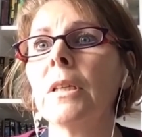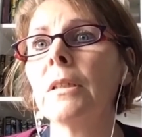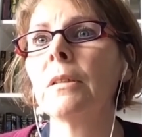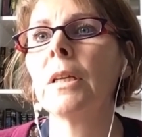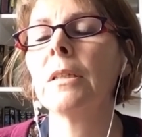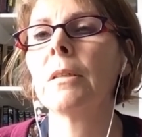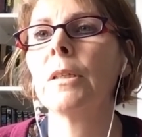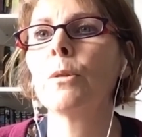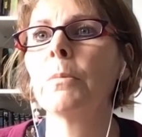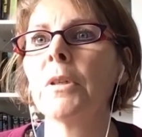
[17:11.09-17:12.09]
it
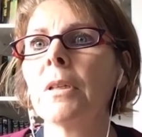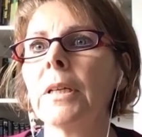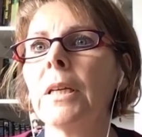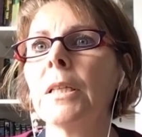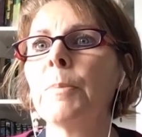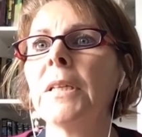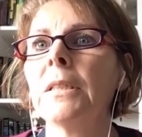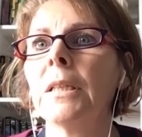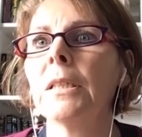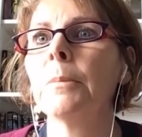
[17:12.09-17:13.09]
is almost like
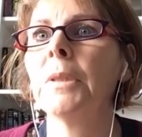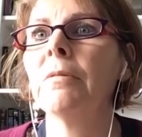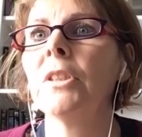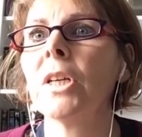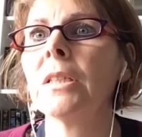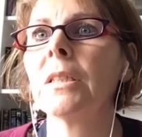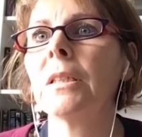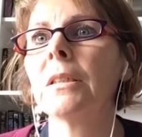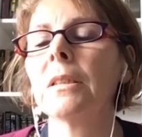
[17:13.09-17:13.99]
expecting it to be rejected